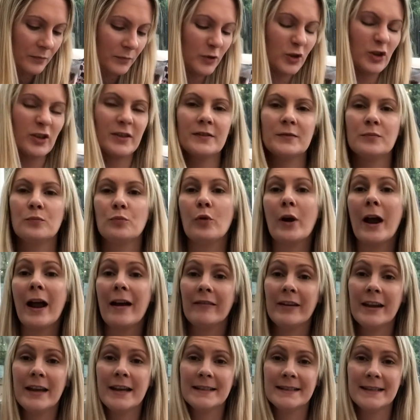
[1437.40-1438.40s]
just
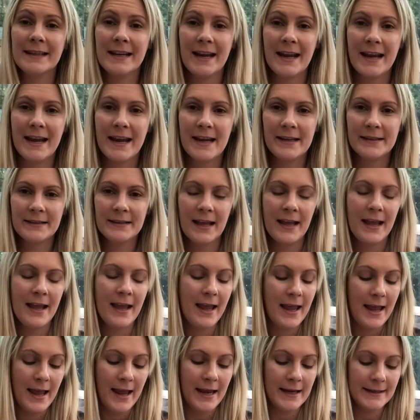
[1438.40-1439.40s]
wear it as it is.
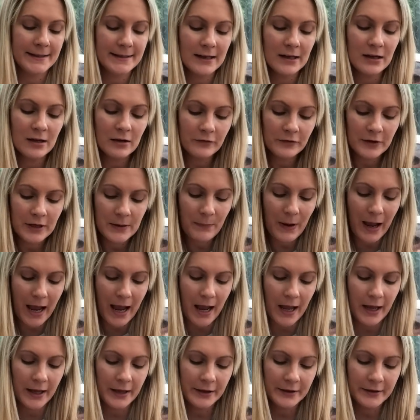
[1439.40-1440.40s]
It's a lovely
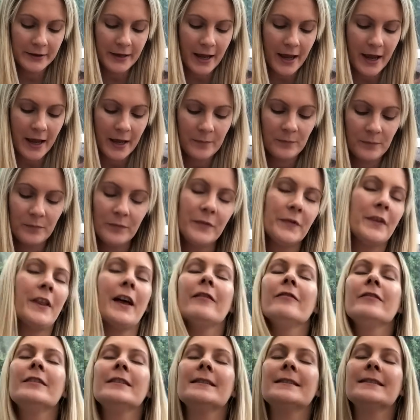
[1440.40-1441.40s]
pattern, and
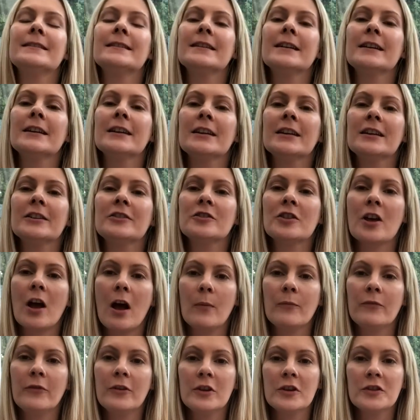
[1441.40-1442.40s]
there is the
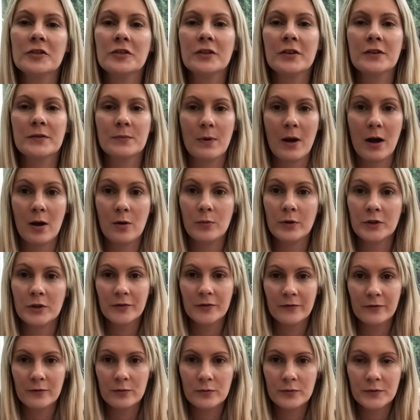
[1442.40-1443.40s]
top version as well,
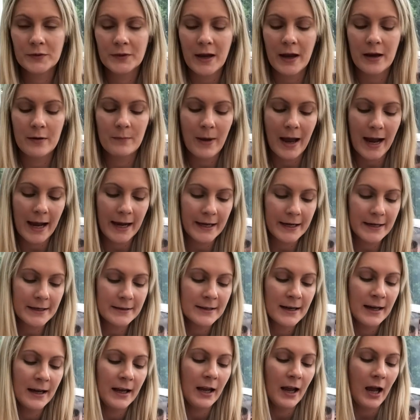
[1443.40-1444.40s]
I've also
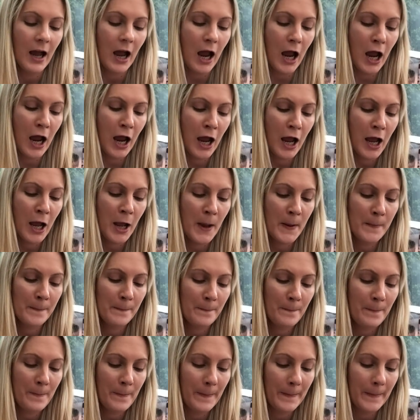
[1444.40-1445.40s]
made.
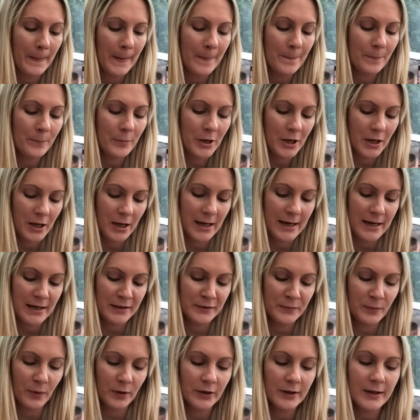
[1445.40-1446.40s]
But
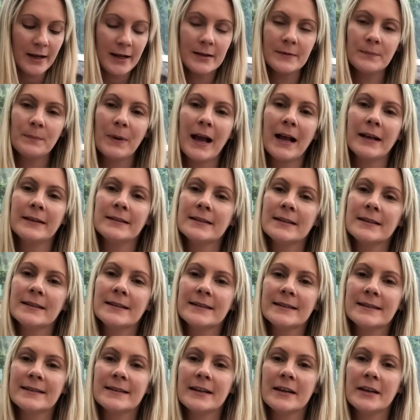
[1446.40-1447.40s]
it's one of those
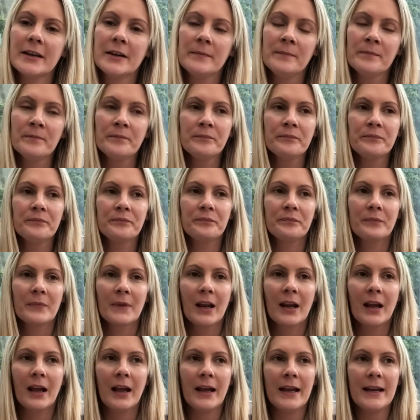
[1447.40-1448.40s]
patterns that
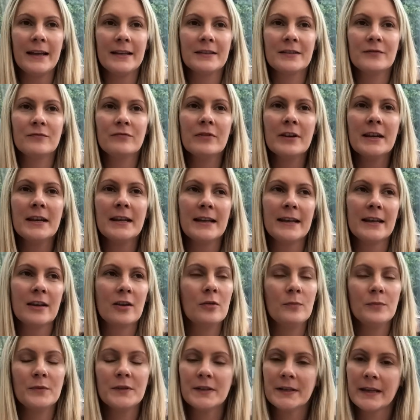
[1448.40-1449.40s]
it
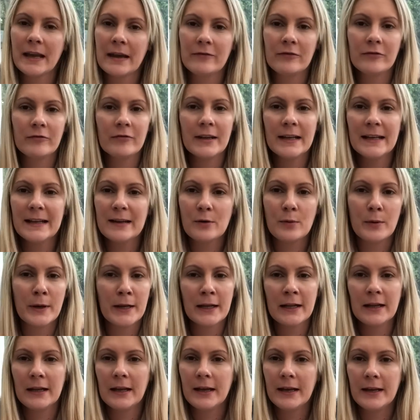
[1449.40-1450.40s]
comes together really
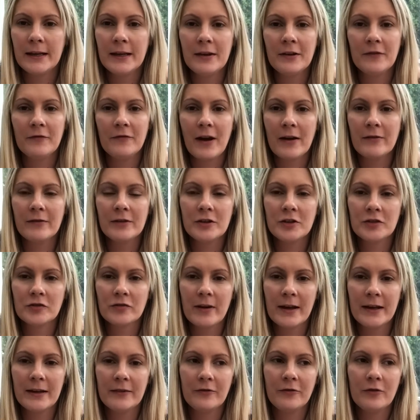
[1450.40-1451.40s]
quickly, very
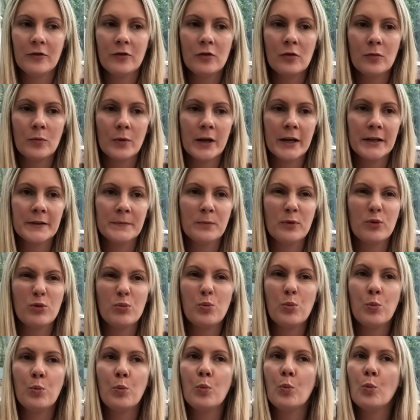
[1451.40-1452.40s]
straightforward, but
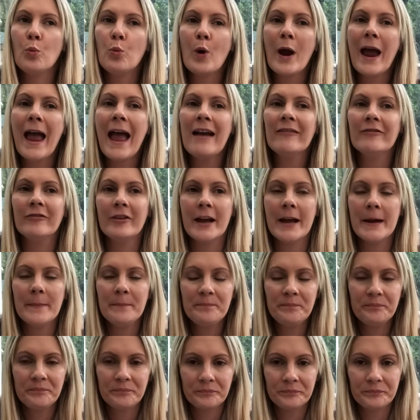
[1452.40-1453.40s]

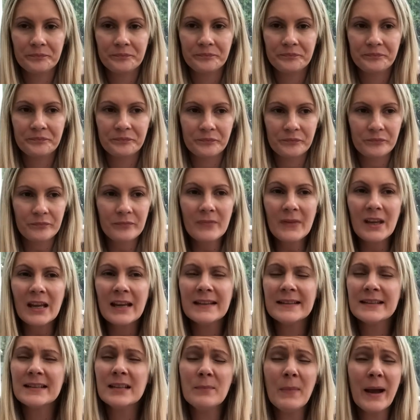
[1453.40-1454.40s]
wearing,
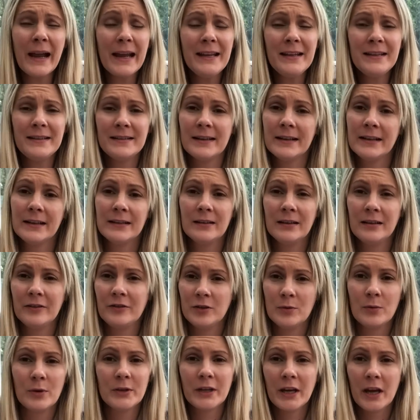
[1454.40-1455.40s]
it's amazing.
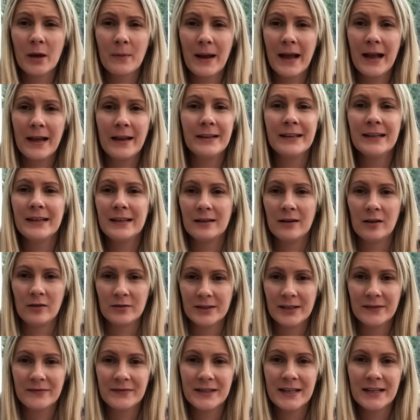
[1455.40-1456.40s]
If you want to go out and eat
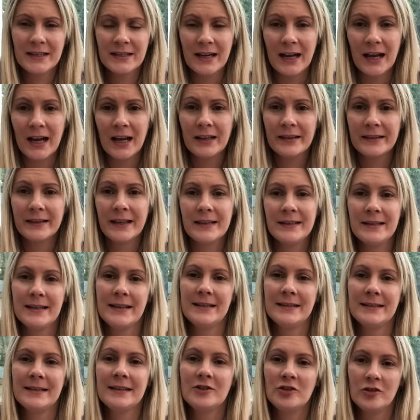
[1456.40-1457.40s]
lots of dinner, then
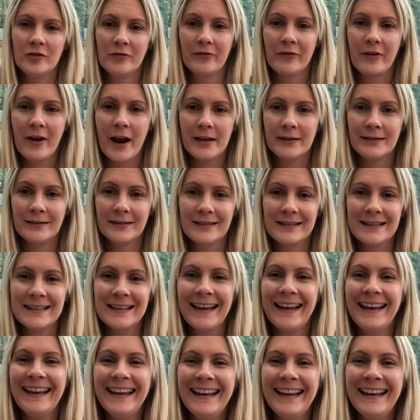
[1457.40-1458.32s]
this is your friend.